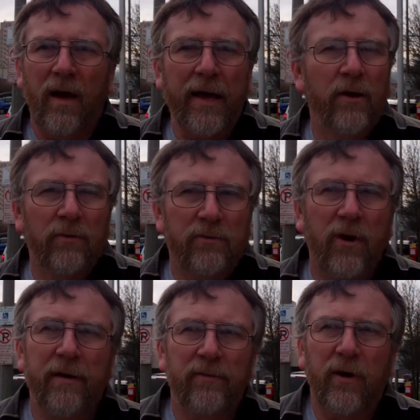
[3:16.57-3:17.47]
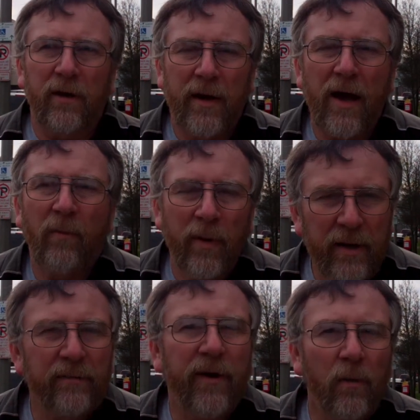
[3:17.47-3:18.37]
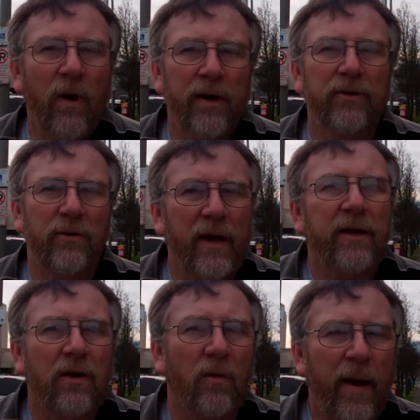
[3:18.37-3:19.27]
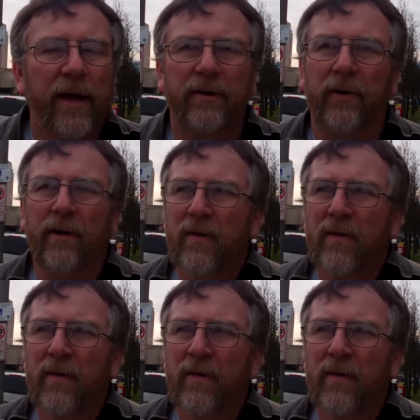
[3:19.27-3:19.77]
I don't drive truck now, but if I wanted to, I could go back to